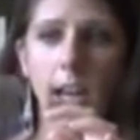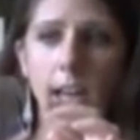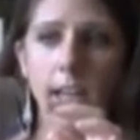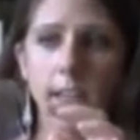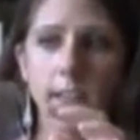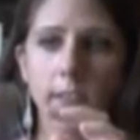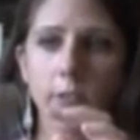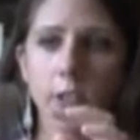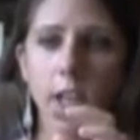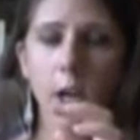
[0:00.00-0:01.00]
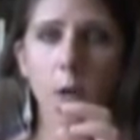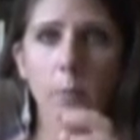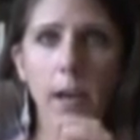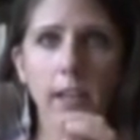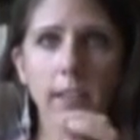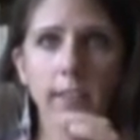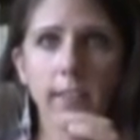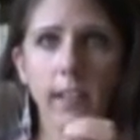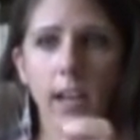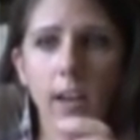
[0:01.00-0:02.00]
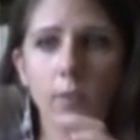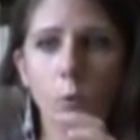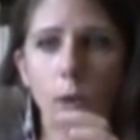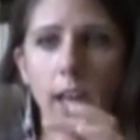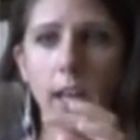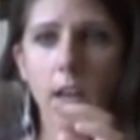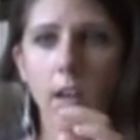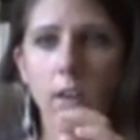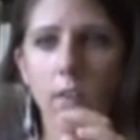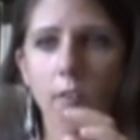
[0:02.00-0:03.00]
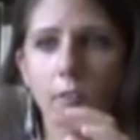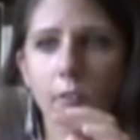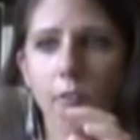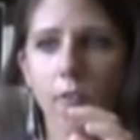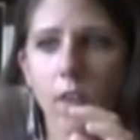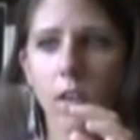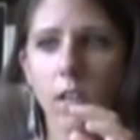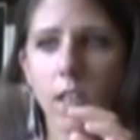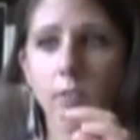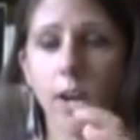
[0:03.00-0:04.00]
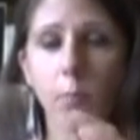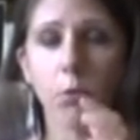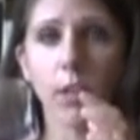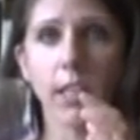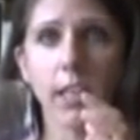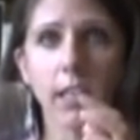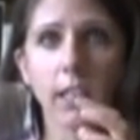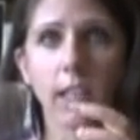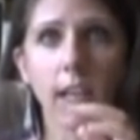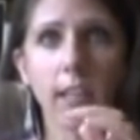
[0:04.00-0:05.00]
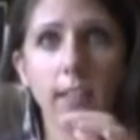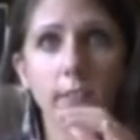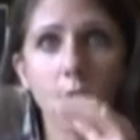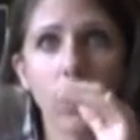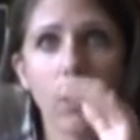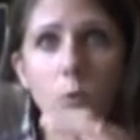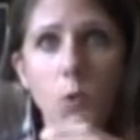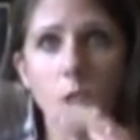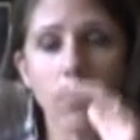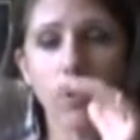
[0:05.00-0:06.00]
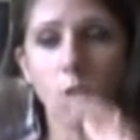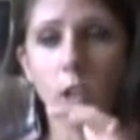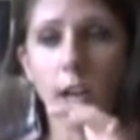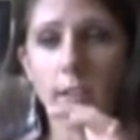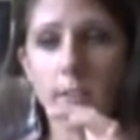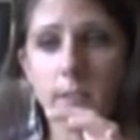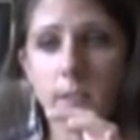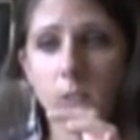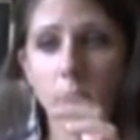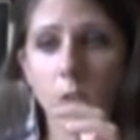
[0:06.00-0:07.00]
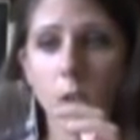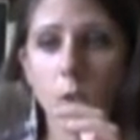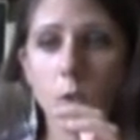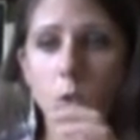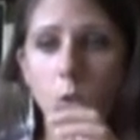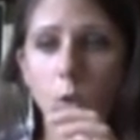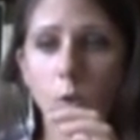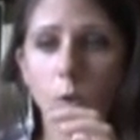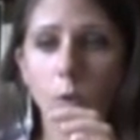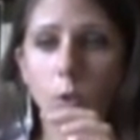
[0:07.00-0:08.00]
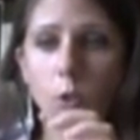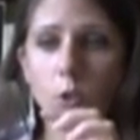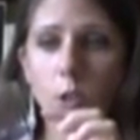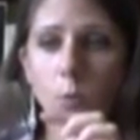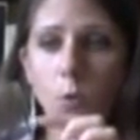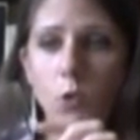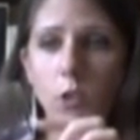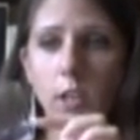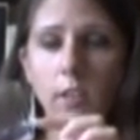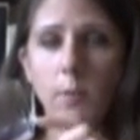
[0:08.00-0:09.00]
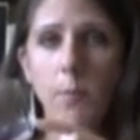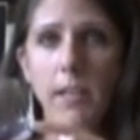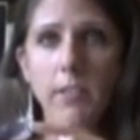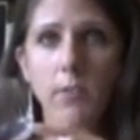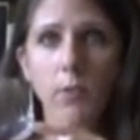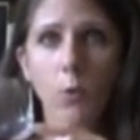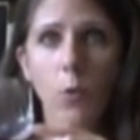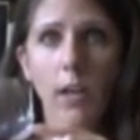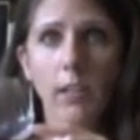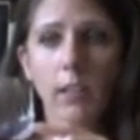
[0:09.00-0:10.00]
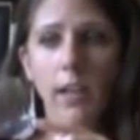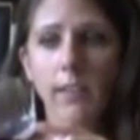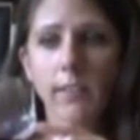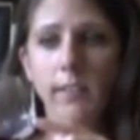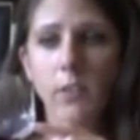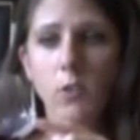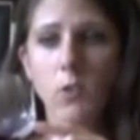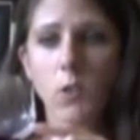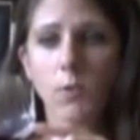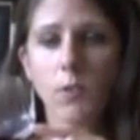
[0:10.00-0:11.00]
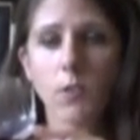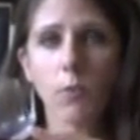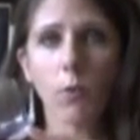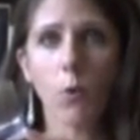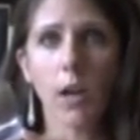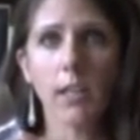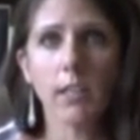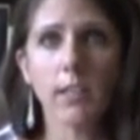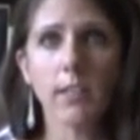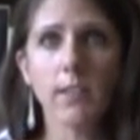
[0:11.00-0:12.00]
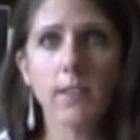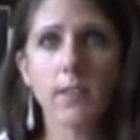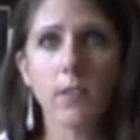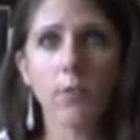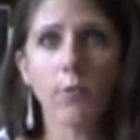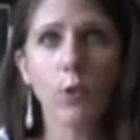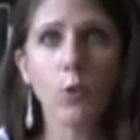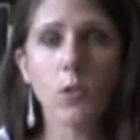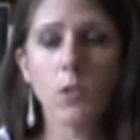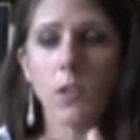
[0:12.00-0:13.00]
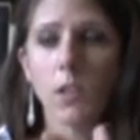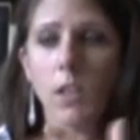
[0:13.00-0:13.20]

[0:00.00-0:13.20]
And different aromatics have a way of evaporating in different levels of your glass. So, usually what you get at the base of your wine glass, near the surface of the wine, is the fruit,